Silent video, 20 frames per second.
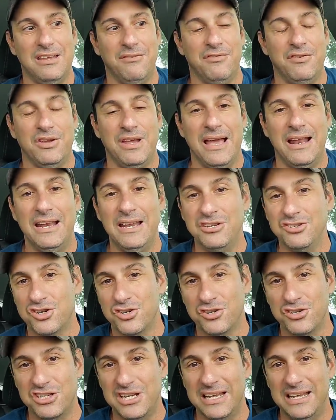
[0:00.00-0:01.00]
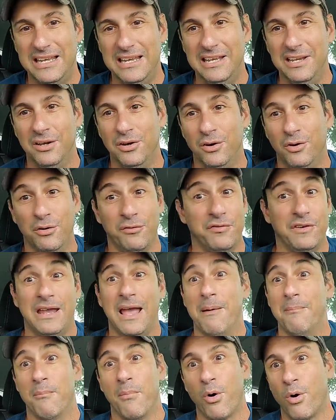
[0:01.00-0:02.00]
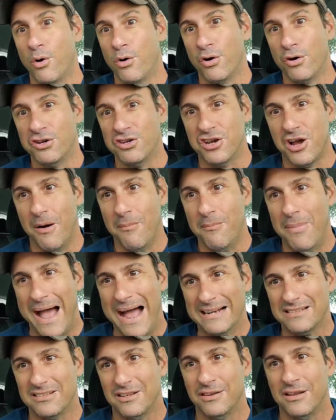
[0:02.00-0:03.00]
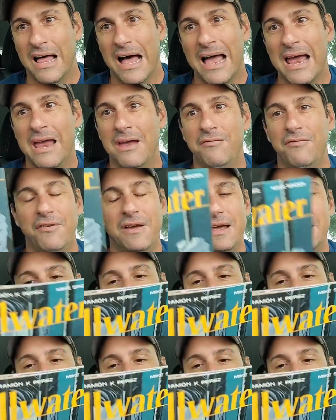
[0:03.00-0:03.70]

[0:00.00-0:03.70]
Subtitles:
If you get injured, you heal. If you get murdered, you come back to life.